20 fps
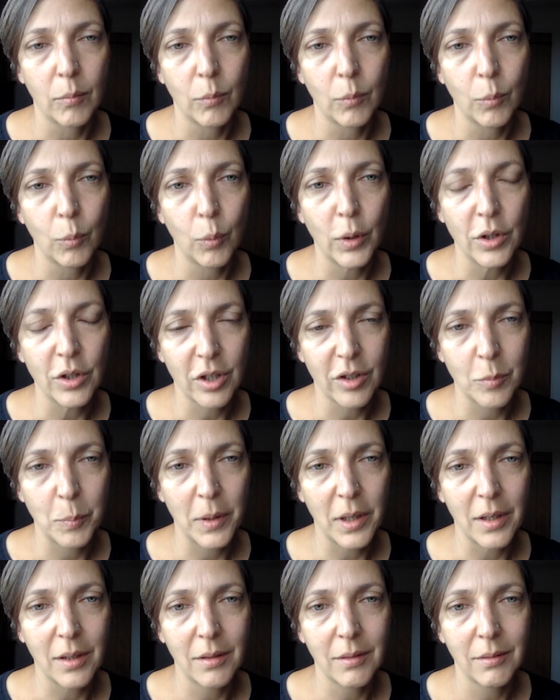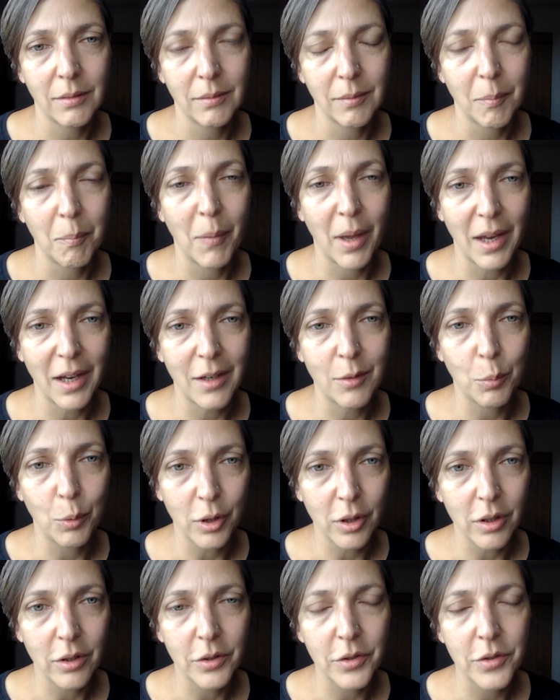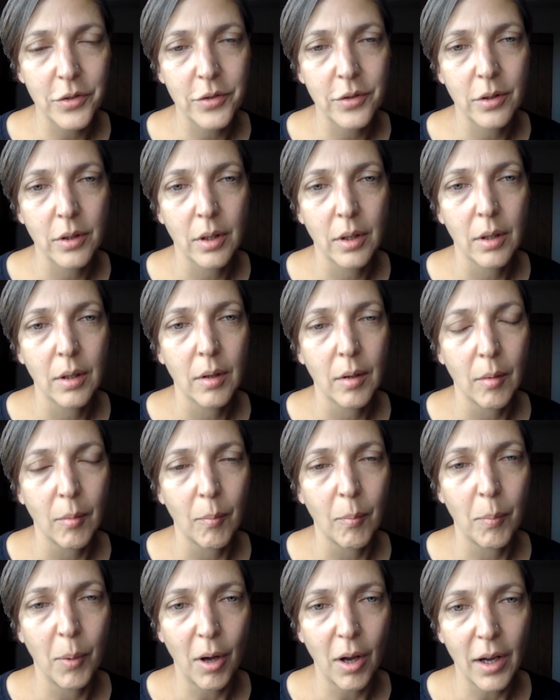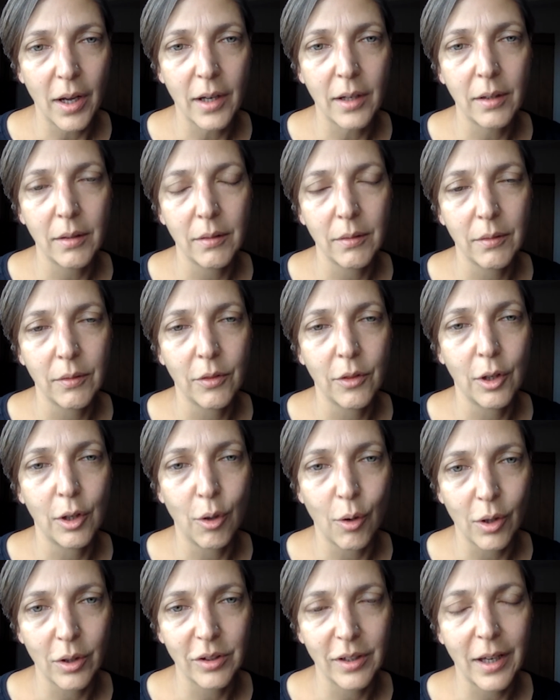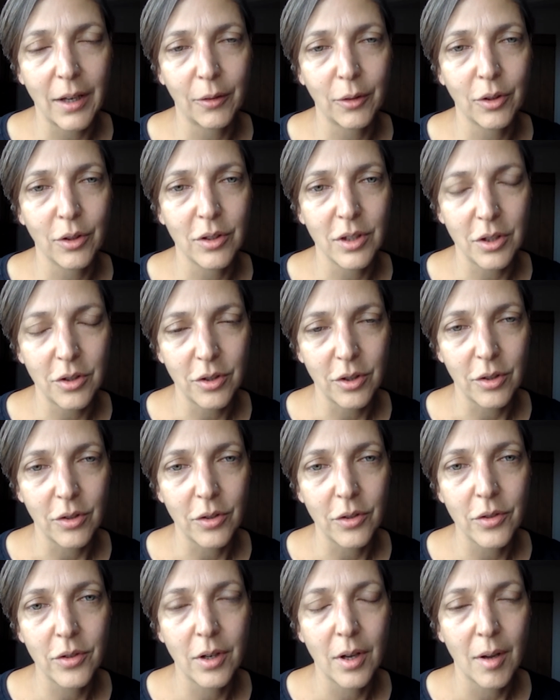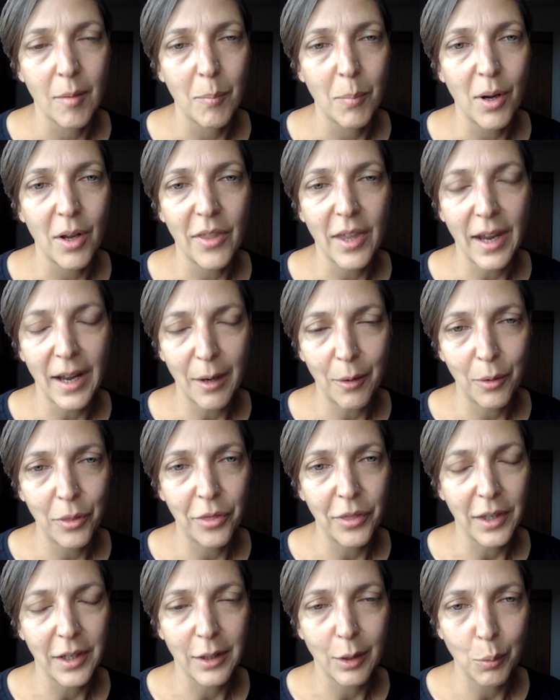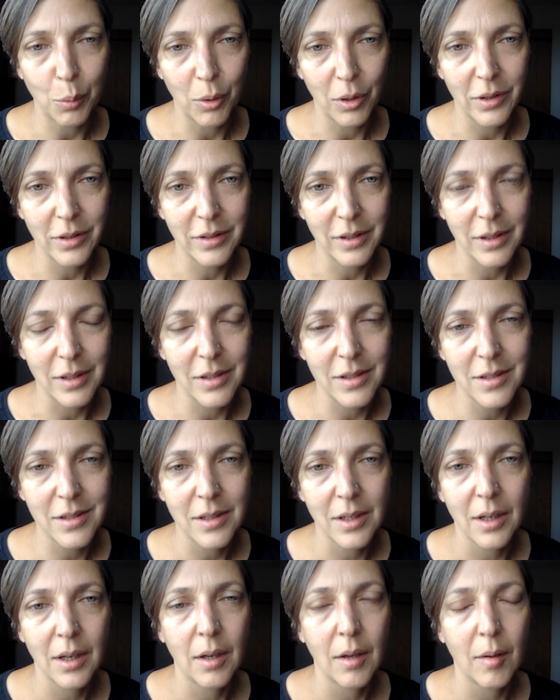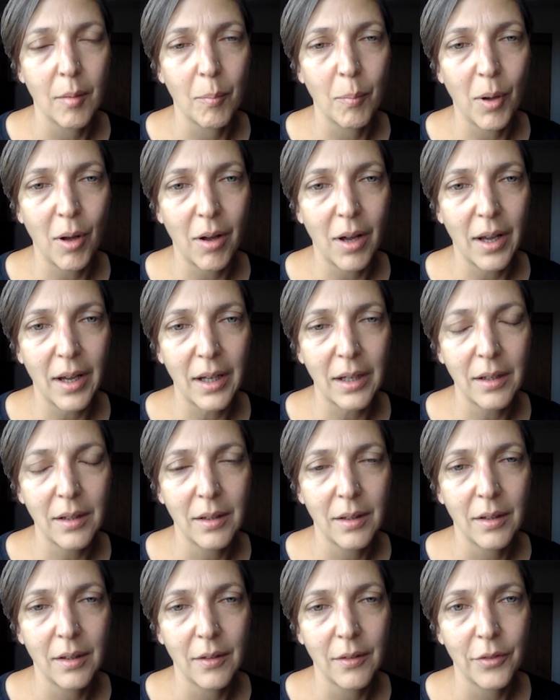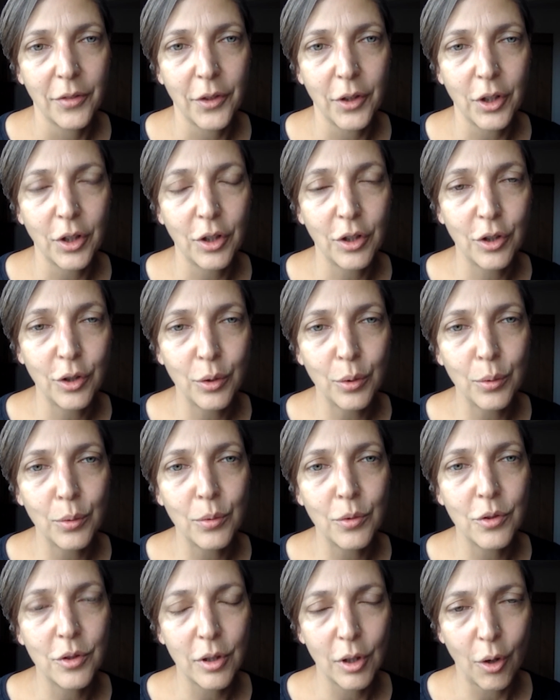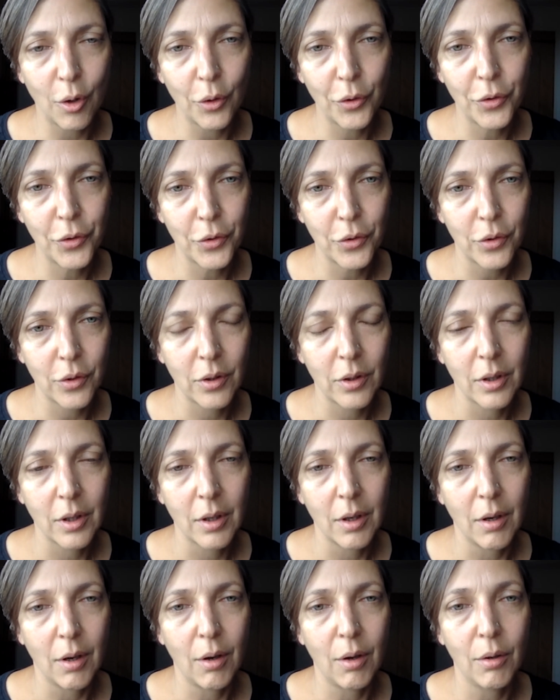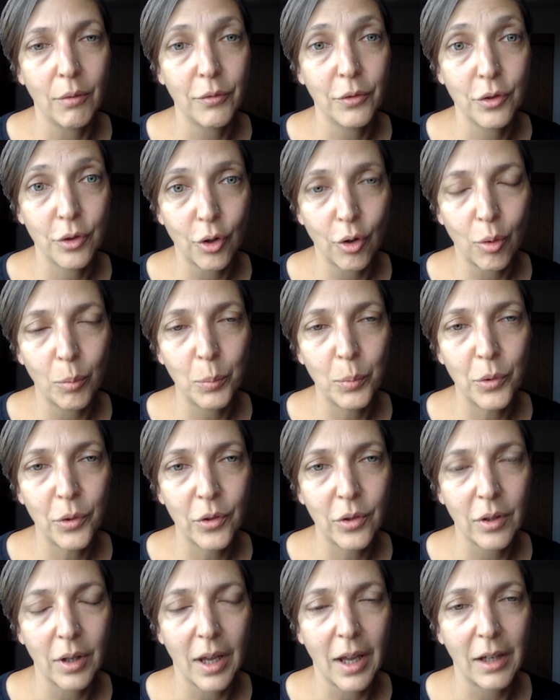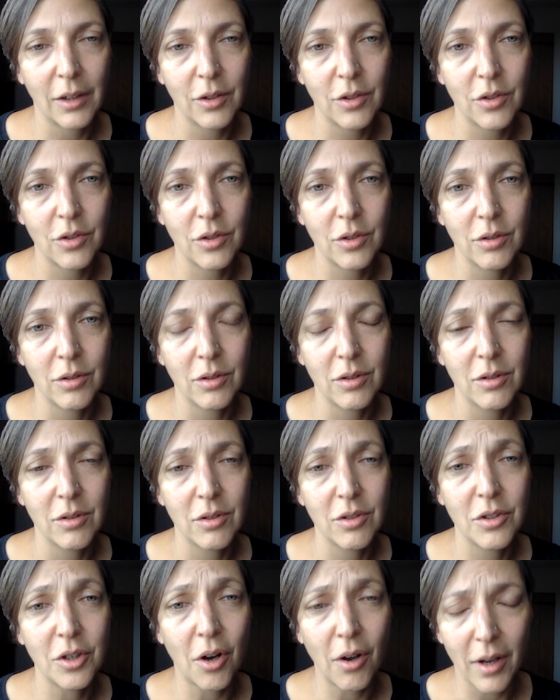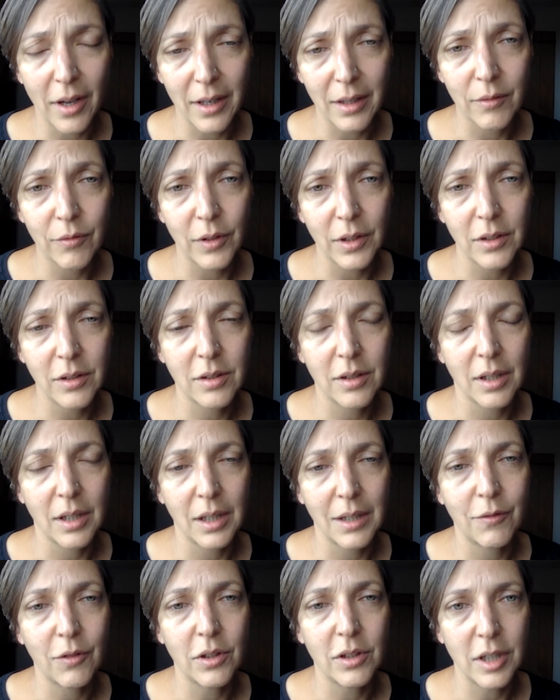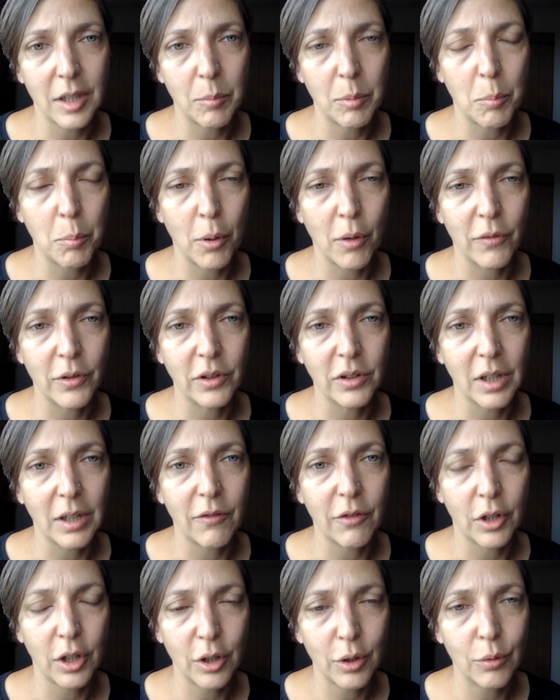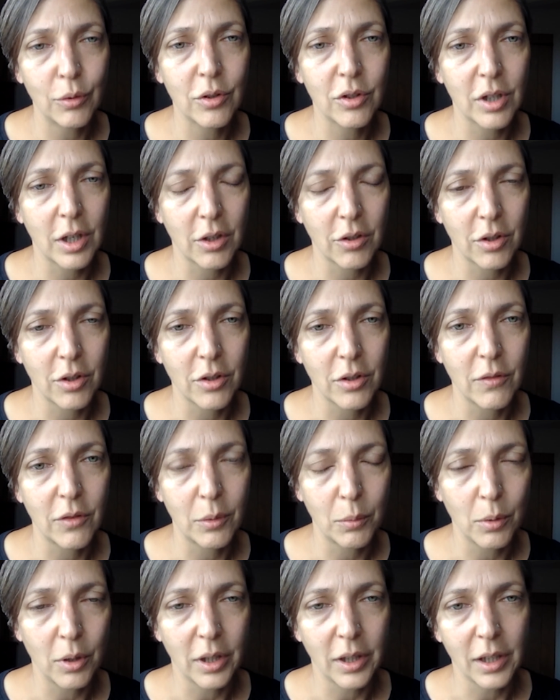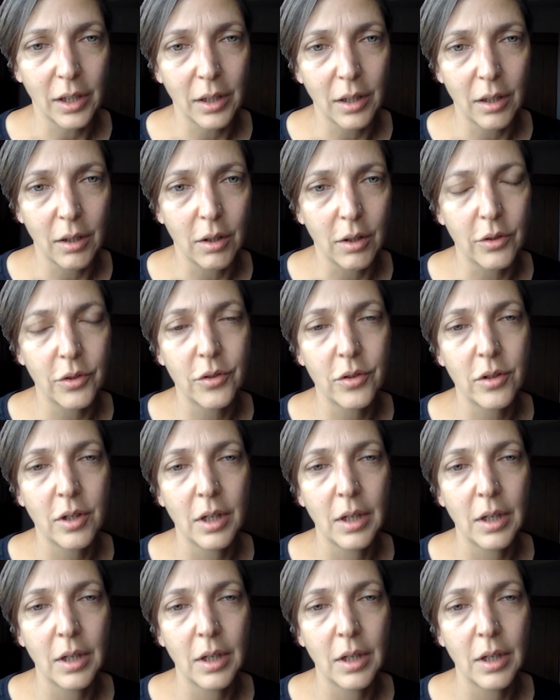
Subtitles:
which has been made worse by the lockdown conditions, by the health inequalities, by the huge loss of jobs and dive into even deeper poverty for huge sections of the working class